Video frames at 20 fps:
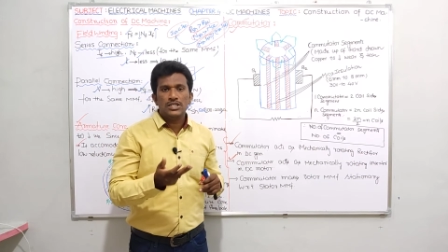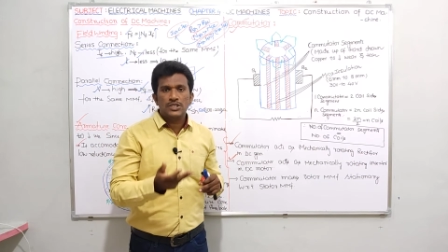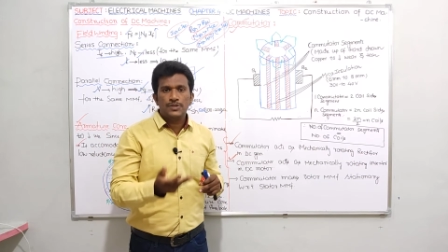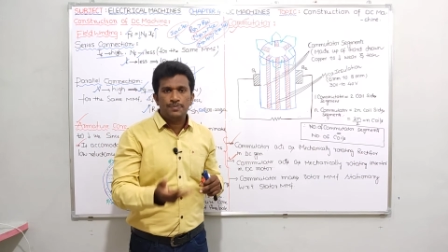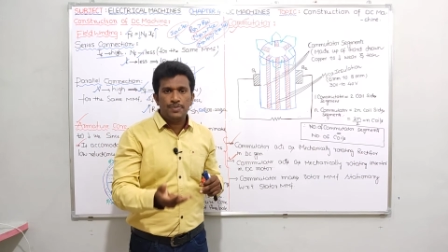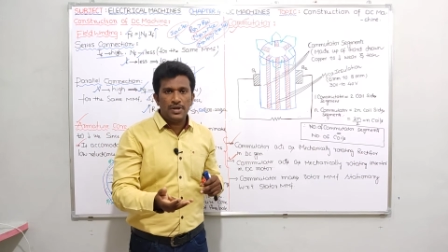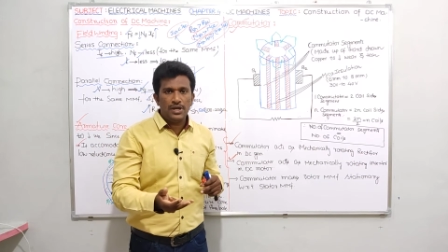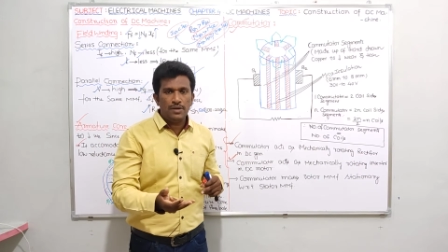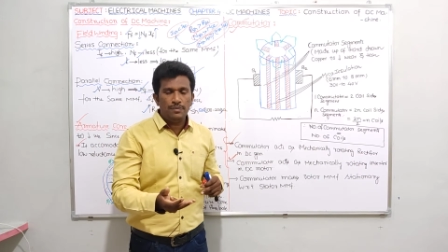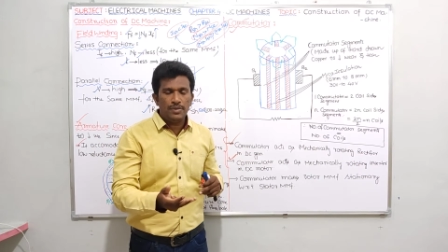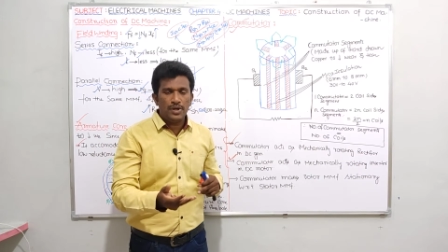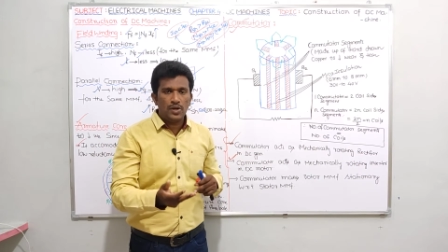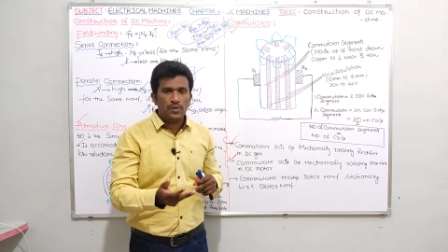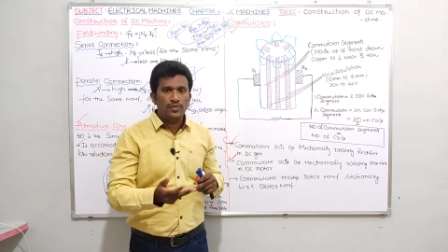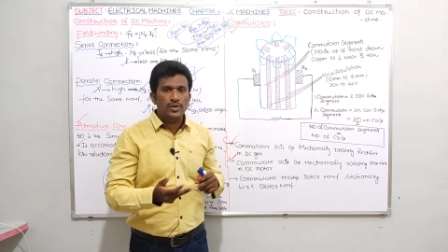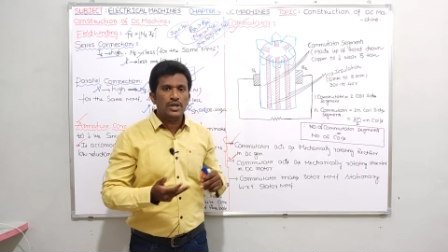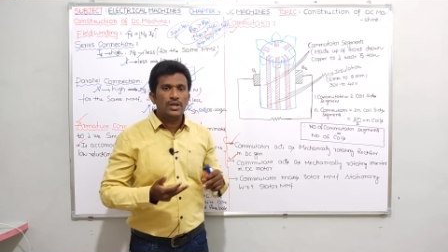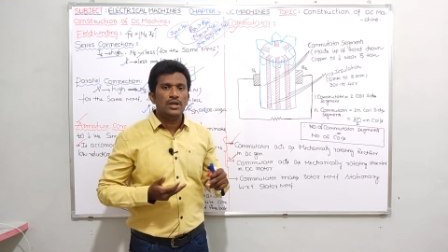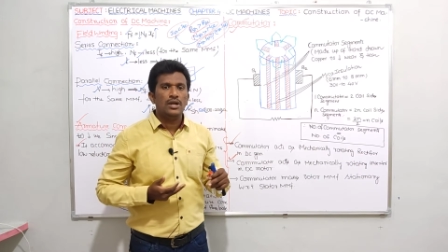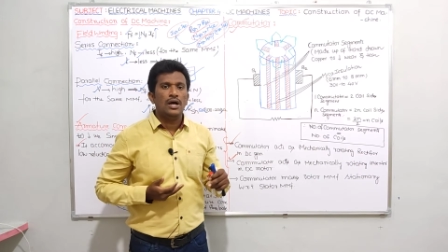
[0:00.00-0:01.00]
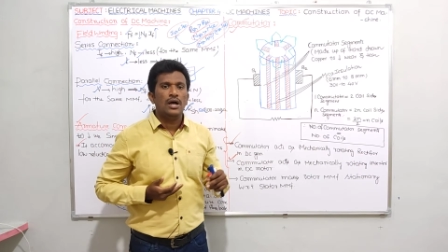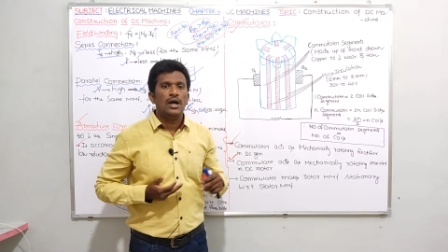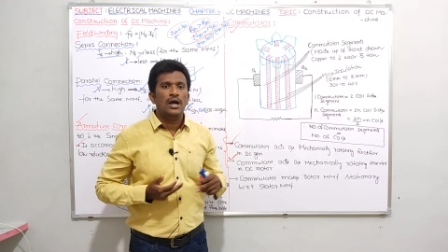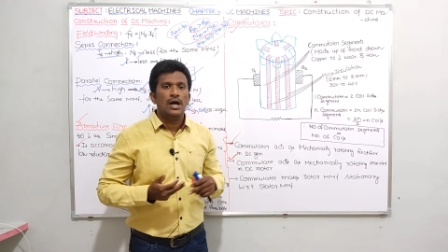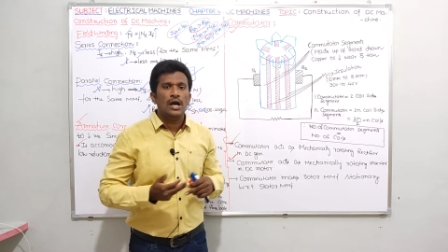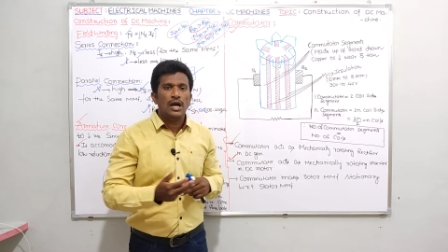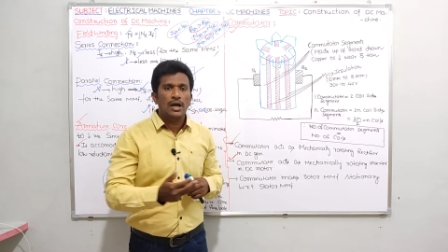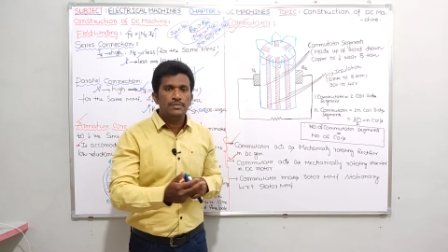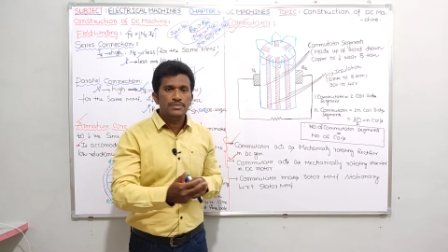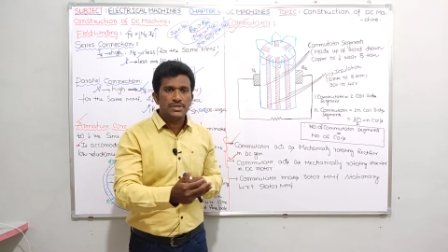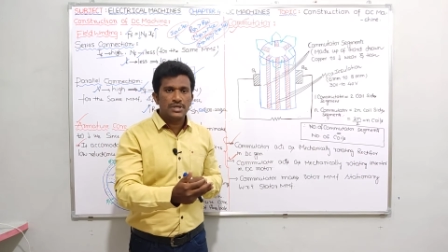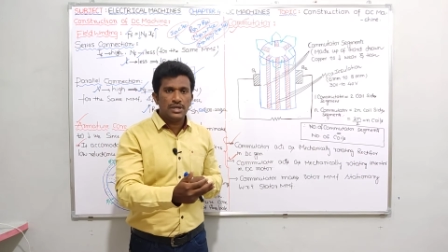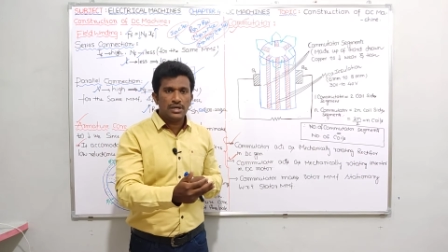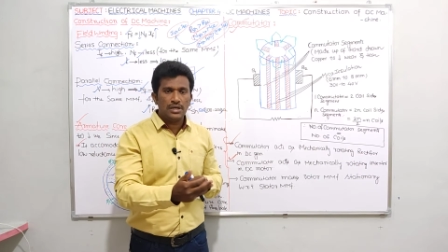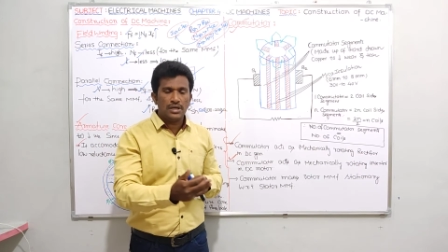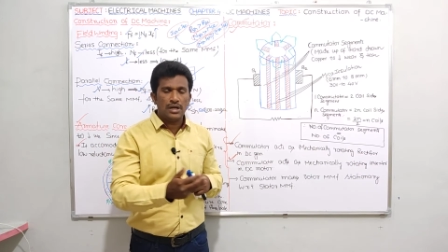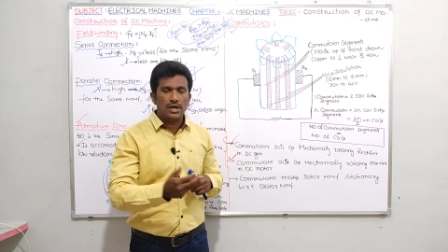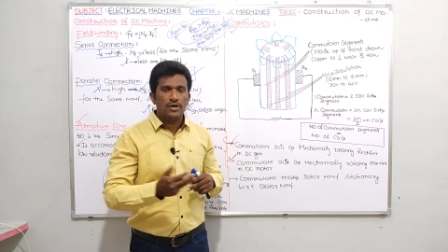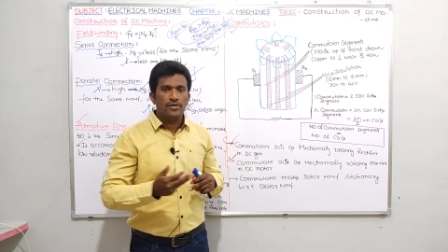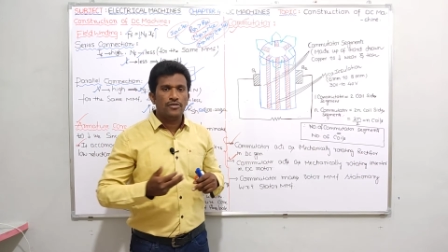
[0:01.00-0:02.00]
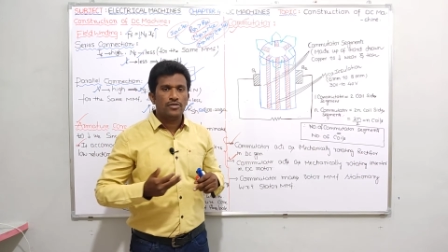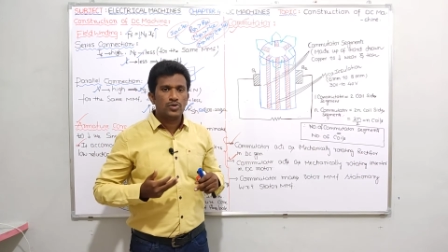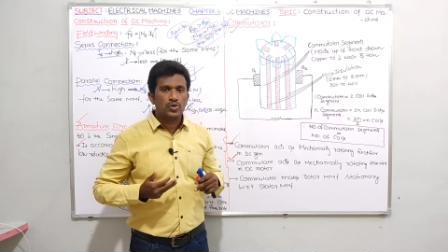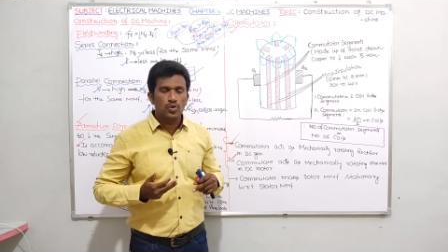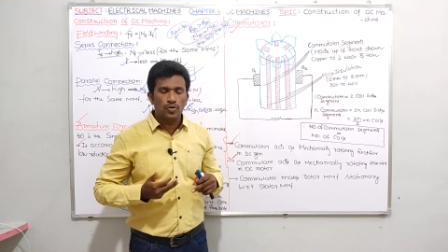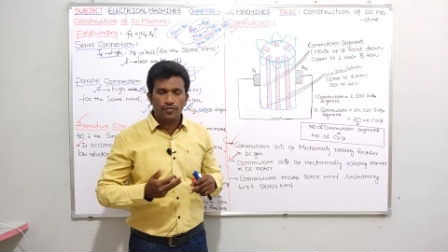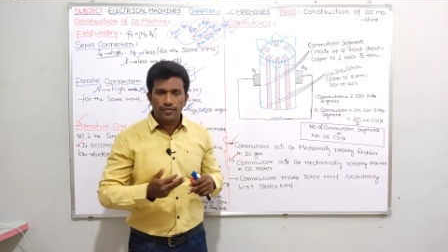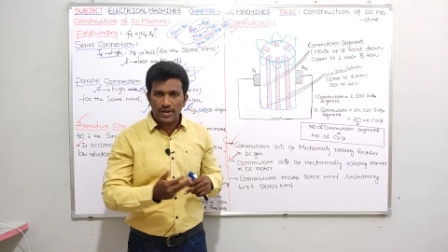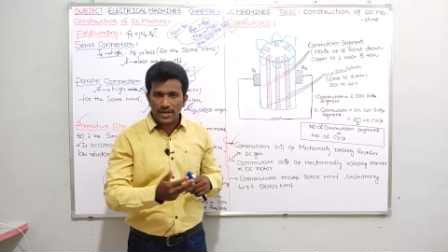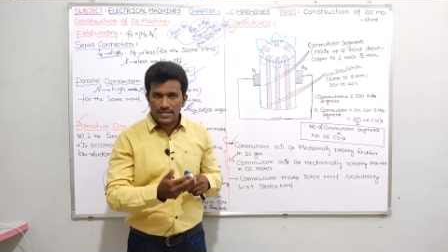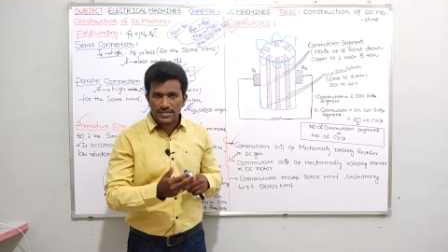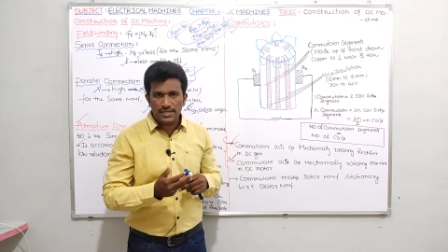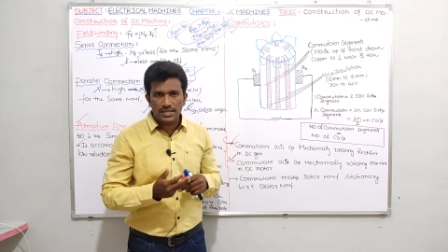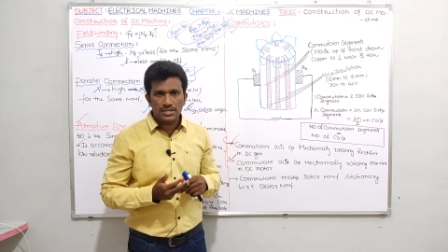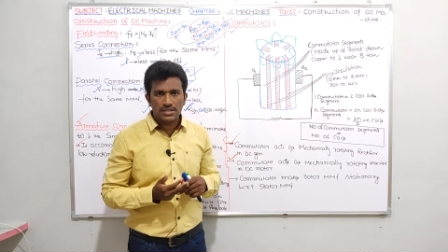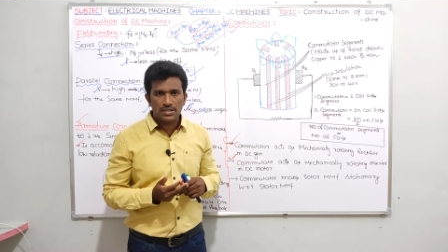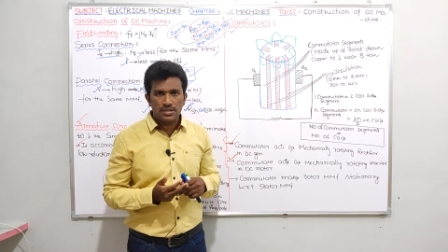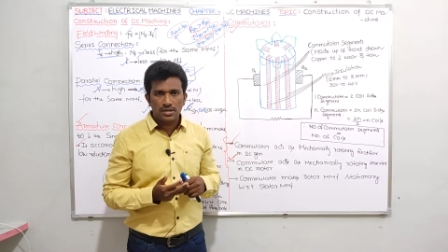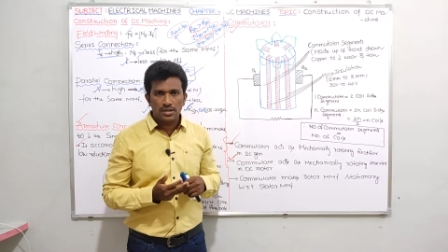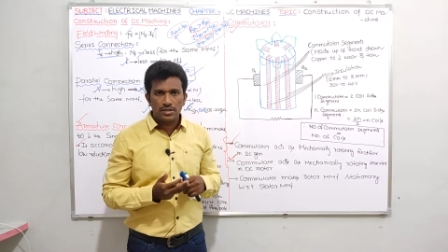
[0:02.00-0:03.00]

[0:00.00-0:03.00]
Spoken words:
speed between I am saying two fluxes.